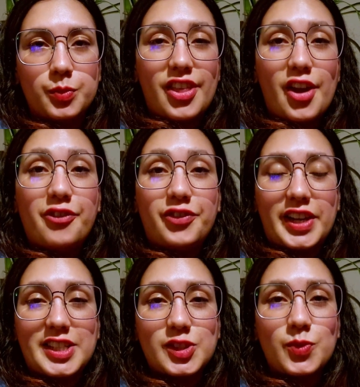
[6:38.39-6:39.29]
The
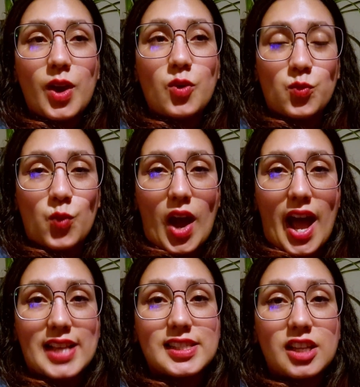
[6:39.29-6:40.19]
first one
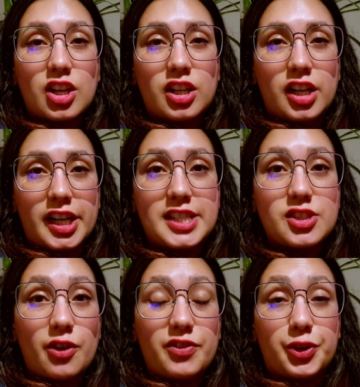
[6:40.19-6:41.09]
was Curse
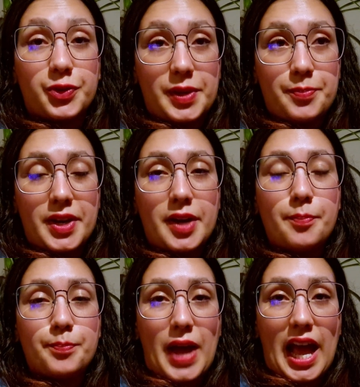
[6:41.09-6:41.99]
of the Reaper
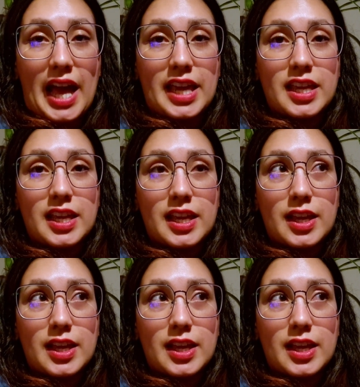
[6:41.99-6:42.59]
by